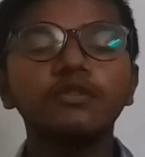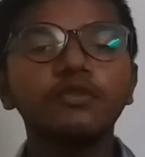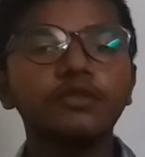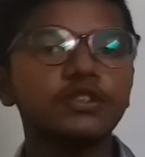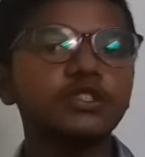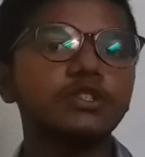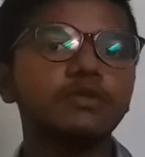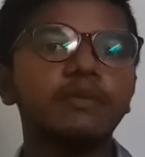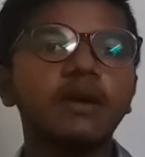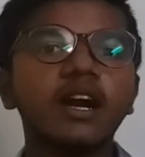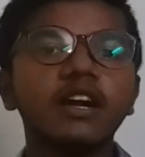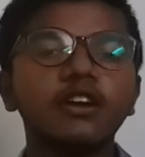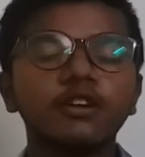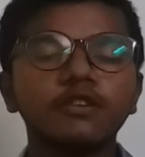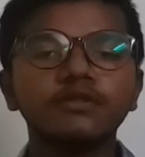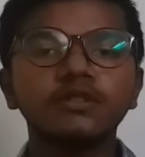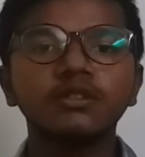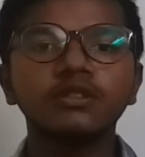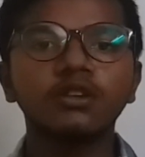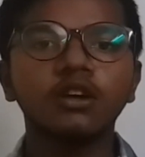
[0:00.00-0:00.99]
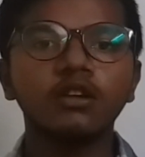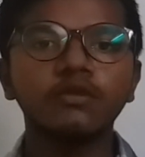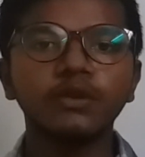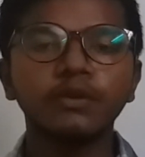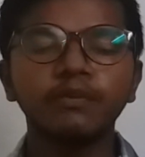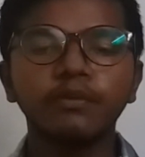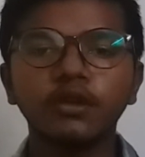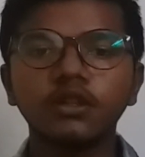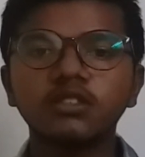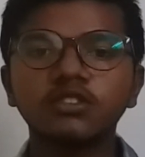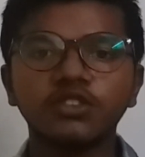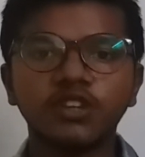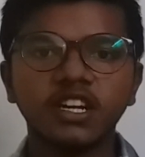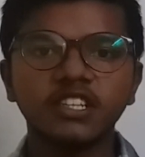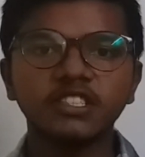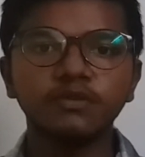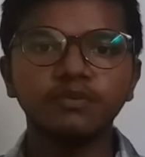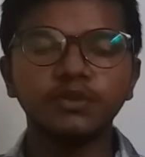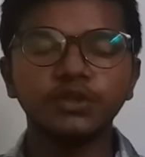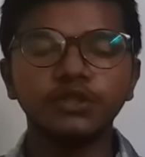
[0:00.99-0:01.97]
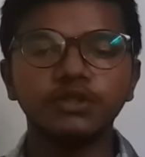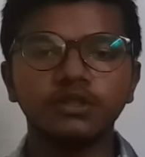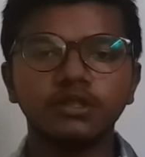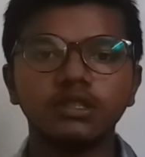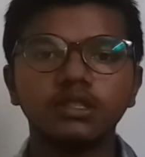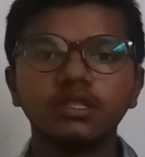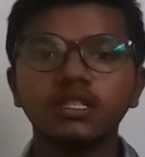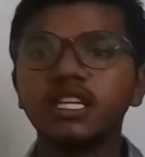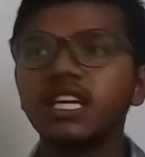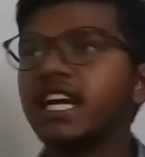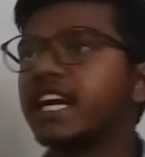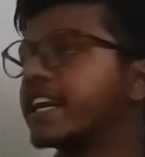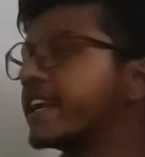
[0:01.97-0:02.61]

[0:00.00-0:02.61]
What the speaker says: first part of the nerve impulse transmissions,